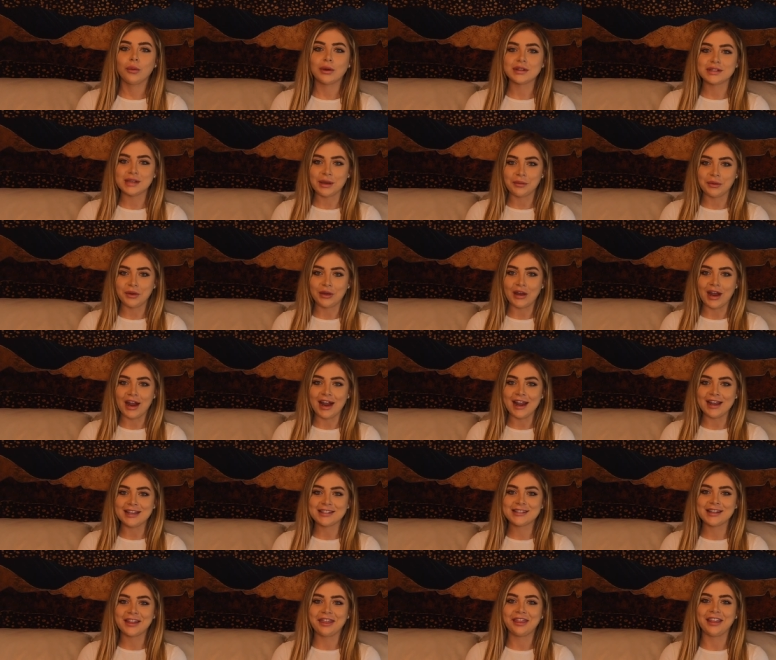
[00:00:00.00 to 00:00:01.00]
What's up, you
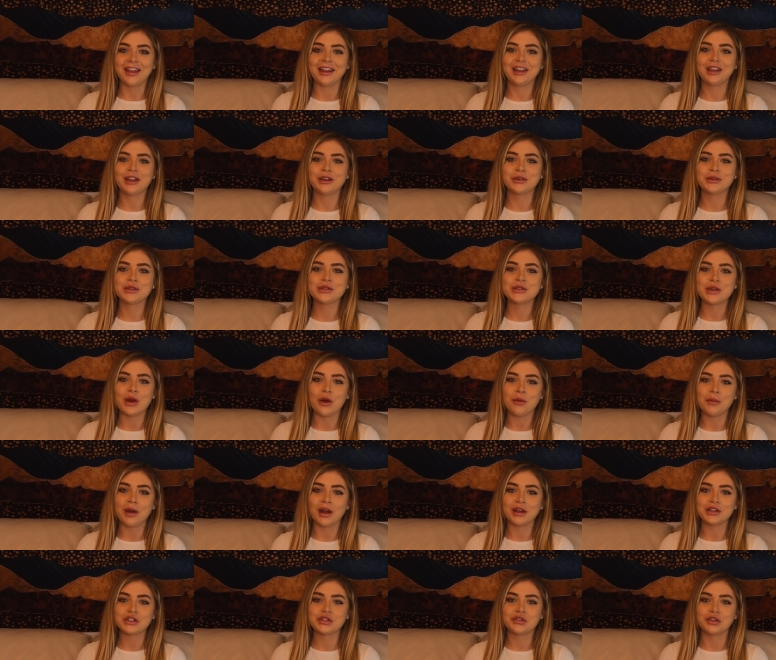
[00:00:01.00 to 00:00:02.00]
guys? Thank you so
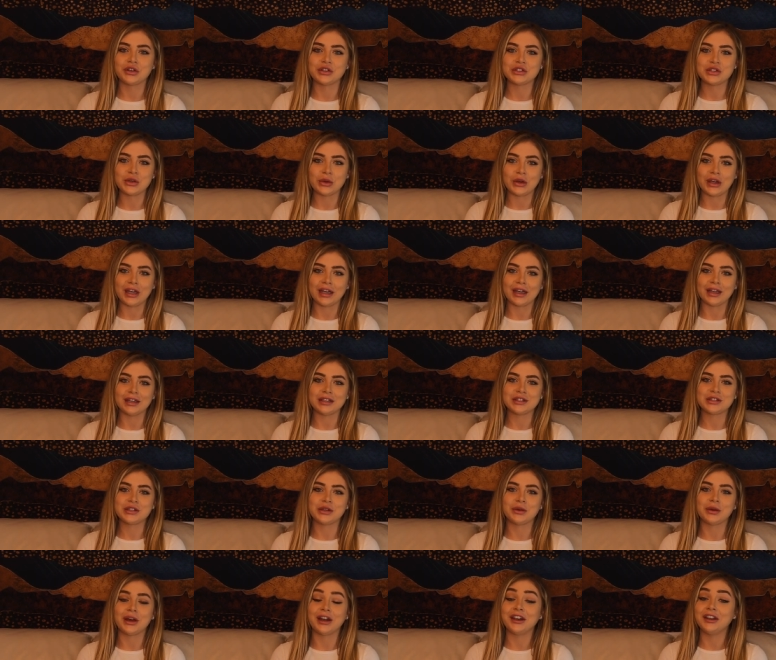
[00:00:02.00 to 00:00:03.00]
much for tuning in
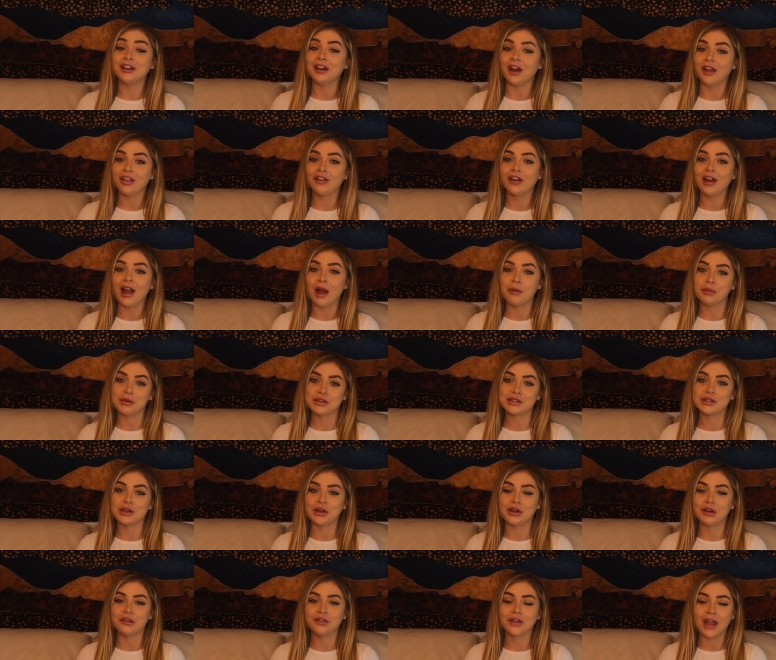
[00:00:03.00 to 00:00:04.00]
to another
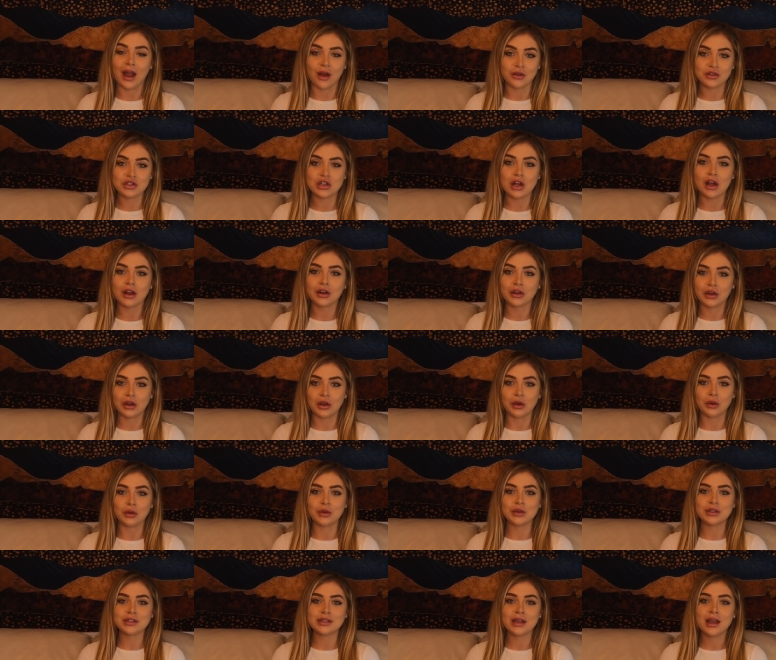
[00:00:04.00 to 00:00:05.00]
episode of Couch Lock
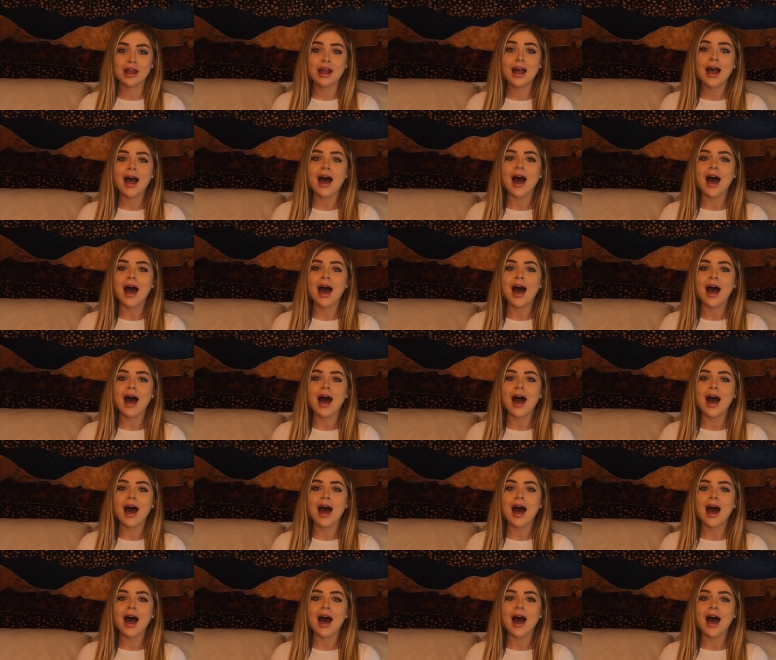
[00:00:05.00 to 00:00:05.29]
News.